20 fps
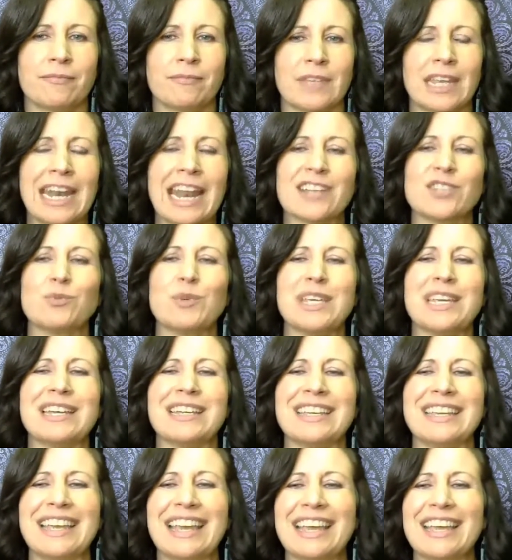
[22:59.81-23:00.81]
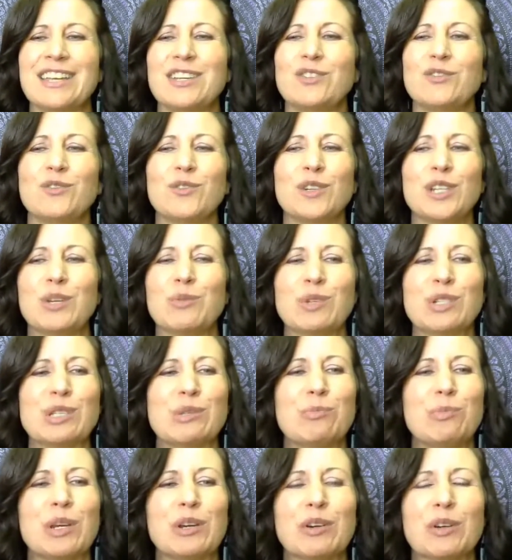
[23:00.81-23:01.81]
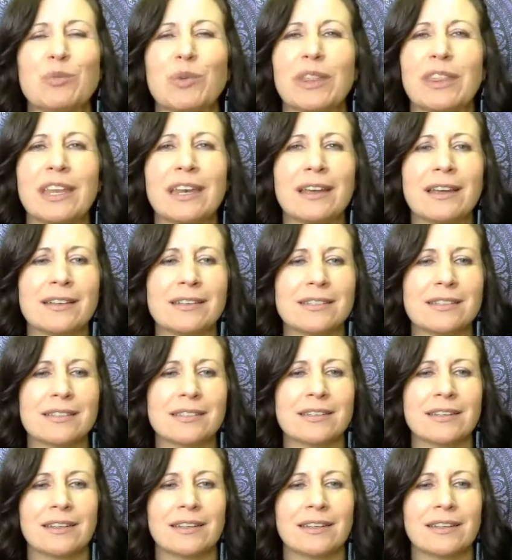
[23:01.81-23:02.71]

And as we engage fully with Spirit within us,